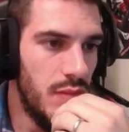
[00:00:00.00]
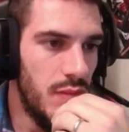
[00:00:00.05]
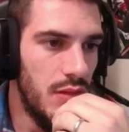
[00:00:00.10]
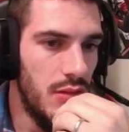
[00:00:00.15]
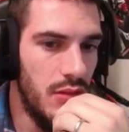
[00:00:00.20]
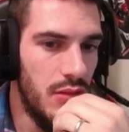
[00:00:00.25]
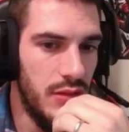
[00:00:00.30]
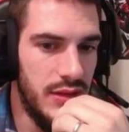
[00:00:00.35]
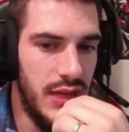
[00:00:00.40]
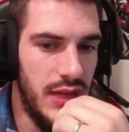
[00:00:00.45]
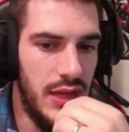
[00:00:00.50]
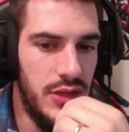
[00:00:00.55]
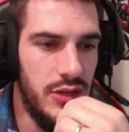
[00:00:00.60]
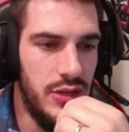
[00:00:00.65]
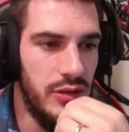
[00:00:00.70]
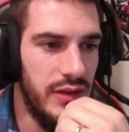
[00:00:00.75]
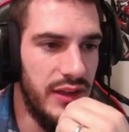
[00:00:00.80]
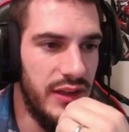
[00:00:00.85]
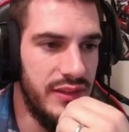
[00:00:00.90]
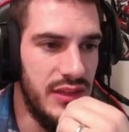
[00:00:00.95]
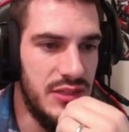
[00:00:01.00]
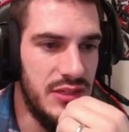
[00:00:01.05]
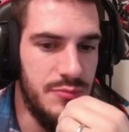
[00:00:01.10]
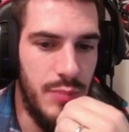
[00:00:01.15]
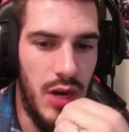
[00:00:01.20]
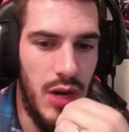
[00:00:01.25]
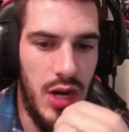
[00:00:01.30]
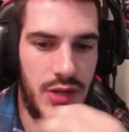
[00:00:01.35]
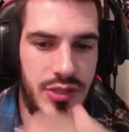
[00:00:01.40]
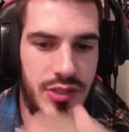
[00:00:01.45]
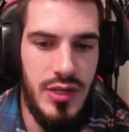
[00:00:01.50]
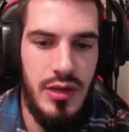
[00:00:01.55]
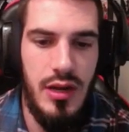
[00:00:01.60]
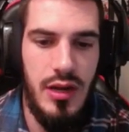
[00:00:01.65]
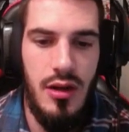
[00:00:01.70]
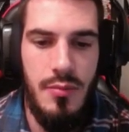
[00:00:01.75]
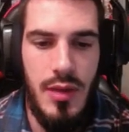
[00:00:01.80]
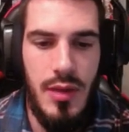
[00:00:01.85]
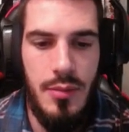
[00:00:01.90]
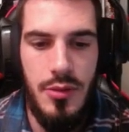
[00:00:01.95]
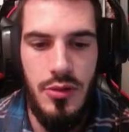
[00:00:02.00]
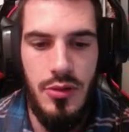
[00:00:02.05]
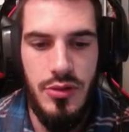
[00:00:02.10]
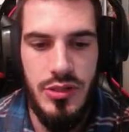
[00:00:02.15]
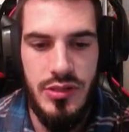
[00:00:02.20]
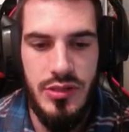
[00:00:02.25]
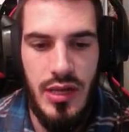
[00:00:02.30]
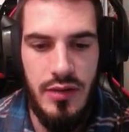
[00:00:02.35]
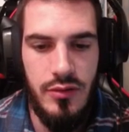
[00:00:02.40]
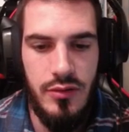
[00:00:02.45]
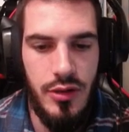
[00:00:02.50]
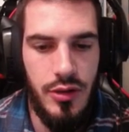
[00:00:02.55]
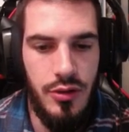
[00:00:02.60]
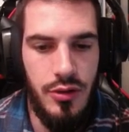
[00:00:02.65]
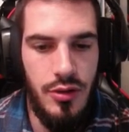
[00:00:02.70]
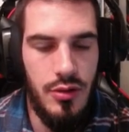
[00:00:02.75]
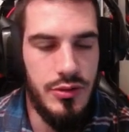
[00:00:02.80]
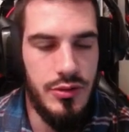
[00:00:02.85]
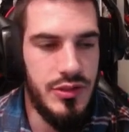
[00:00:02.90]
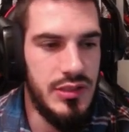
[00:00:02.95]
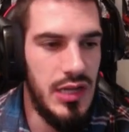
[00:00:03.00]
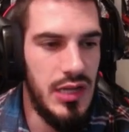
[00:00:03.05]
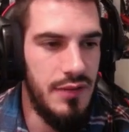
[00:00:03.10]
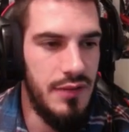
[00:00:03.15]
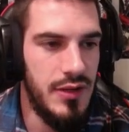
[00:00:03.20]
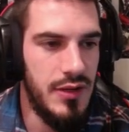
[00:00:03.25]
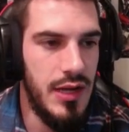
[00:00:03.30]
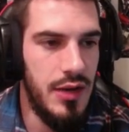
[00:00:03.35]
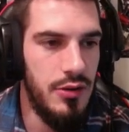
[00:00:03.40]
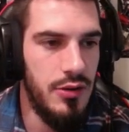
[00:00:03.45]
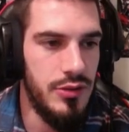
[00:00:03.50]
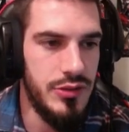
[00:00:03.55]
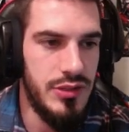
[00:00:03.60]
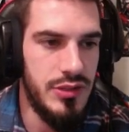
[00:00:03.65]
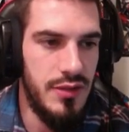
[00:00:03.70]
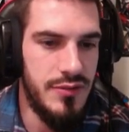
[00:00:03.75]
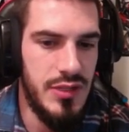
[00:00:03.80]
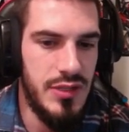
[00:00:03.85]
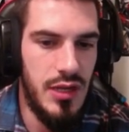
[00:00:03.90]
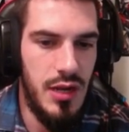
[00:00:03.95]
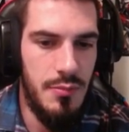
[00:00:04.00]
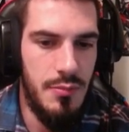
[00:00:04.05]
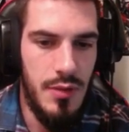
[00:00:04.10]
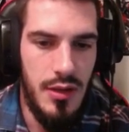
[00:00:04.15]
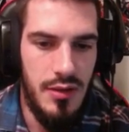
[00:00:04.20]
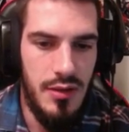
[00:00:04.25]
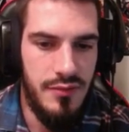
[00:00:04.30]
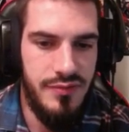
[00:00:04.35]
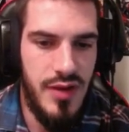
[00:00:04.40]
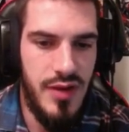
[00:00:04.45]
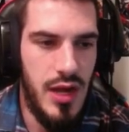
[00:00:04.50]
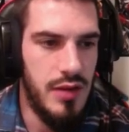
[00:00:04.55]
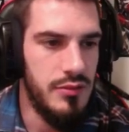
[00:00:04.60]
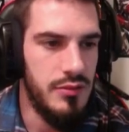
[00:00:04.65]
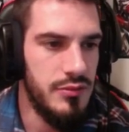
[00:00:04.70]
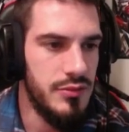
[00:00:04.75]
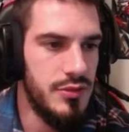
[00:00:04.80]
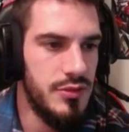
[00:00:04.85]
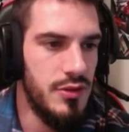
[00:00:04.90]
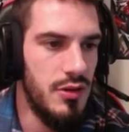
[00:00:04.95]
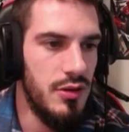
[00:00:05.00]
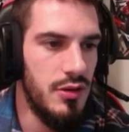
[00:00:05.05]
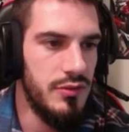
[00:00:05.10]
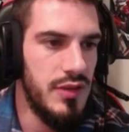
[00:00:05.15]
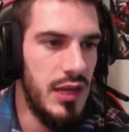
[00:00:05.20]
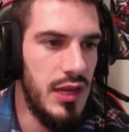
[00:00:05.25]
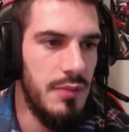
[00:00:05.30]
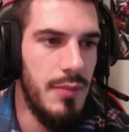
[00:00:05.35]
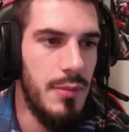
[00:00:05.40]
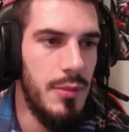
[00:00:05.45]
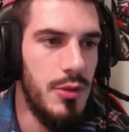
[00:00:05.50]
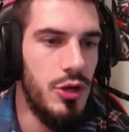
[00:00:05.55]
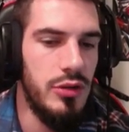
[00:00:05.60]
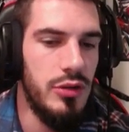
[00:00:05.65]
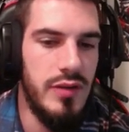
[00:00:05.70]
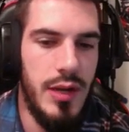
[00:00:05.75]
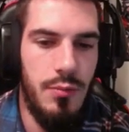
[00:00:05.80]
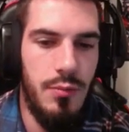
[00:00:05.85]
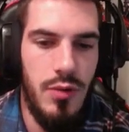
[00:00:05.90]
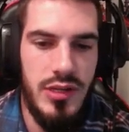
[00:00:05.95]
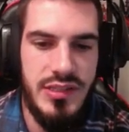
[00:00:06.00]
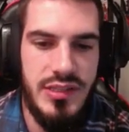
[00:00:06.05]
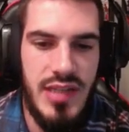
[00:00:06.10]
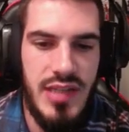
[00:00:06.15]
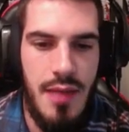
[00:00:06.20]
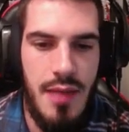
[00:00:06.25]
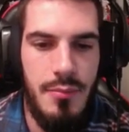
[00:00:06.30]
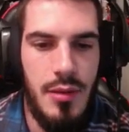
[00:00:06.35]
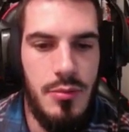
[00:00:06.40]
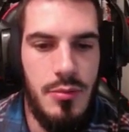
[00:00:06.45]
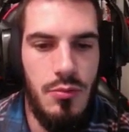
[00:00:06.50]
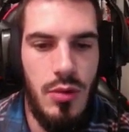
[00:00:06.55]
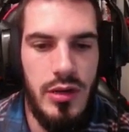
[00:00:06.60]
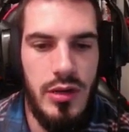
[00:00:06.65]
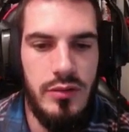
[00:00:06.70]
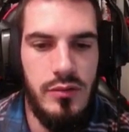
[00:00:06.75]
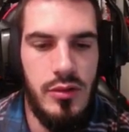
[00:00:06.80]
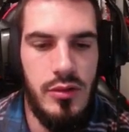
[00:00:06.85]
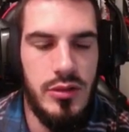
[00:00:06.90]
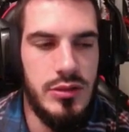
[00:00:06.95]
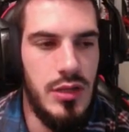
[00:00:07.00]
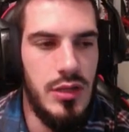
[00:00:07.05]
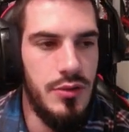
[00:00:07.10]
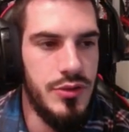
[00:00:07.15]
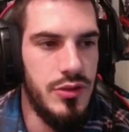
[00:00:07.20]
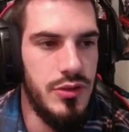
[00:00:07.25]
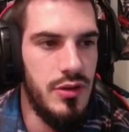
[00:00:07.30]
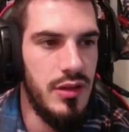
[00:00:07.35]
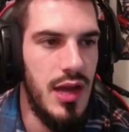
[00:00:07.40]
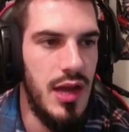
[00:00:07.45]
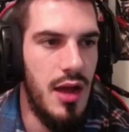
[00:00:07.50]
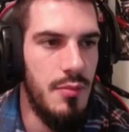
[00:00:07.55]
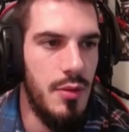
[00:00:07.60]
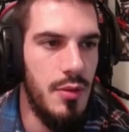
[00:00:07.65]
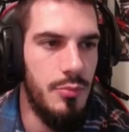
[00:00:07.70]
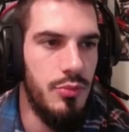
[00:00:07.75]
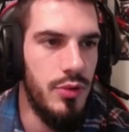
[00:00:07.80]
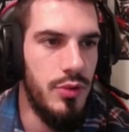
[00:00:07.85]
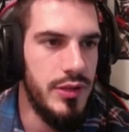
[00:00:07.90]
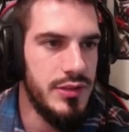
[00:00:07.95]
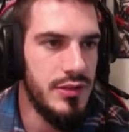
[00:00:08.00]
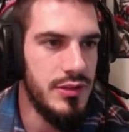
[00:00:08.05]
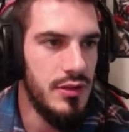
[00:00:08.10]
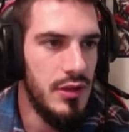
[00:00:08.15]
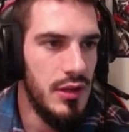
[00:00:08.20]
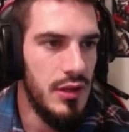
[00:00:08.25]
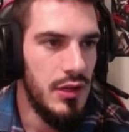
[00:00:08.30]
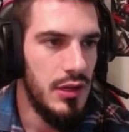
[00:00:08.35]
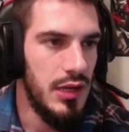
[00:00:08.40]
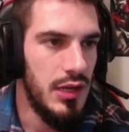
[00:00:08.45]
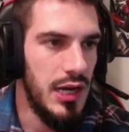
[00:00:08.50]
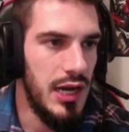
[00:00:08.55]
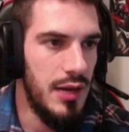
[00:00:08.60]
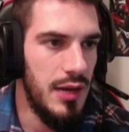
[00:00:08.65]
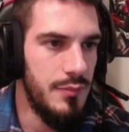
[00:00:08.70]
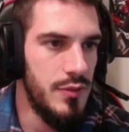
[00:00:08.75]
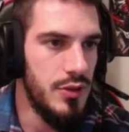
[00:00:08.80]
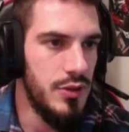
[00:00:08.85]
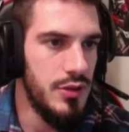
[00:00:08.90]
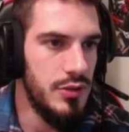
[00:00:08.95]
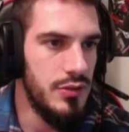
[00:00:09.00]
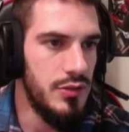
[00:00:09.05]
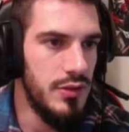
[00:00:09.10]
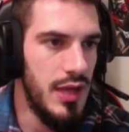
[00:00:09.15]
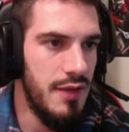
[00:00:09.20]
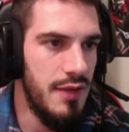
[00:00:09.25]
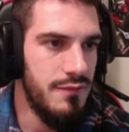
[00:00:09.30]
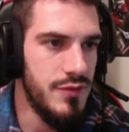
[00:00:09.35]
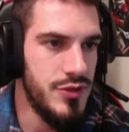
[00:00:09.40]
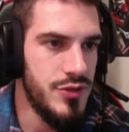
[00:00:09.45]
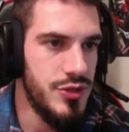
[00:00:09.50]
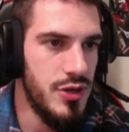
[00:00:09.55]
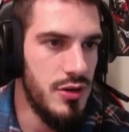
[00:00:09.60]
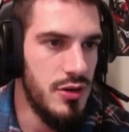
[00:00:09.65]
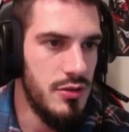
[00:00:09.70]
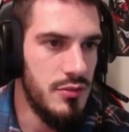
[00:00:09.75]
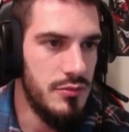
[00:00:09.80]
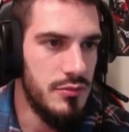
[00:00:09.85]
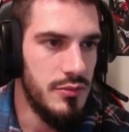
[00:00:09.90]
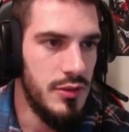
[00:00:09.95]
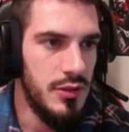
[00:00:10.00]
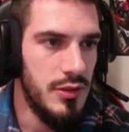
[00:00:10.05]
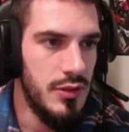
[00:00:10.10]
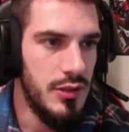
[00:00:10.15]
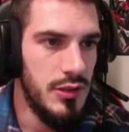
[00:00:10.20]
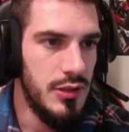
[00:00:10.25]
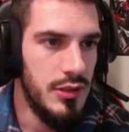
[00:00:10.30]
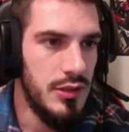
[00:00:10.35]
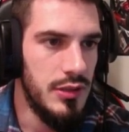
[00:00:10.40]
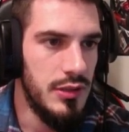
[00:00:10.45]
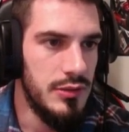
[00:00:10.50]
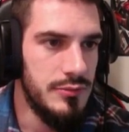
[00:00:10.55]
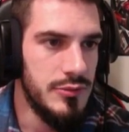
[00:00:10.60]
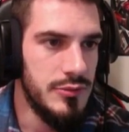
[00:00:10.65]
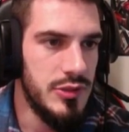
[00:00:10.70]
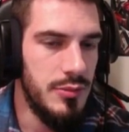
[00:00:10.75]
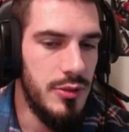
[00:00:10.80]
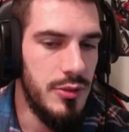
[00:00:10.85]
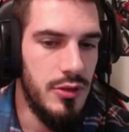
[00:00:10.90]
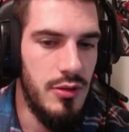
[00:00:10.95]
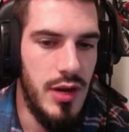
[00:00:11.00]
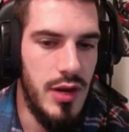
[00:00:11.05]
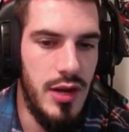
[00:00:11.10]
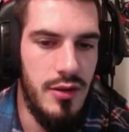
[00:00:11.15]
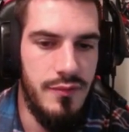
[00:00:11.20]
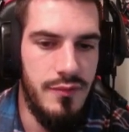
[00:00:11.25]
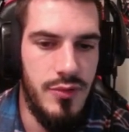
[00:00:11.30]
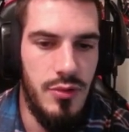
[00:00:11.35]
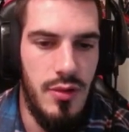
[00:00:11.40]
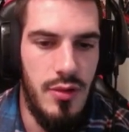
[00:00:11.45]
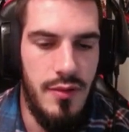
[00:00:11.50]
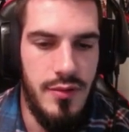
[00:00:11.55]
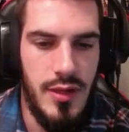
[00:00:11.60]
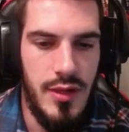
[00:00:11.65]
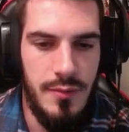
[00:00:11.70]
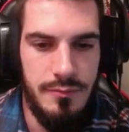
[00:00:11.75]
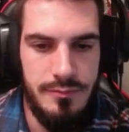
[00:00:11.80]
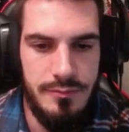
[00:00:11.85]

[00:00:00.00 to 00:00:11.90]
Okay, you don't like these bars on here. Maybe you just like looking at your own stuff. You got your own stuff set up. Fine, do your own thing. Maybe you don't like where it's at. Maybe you want it a little closer to the combo points. You could do that for sure. So I'm going to go right here, view everything.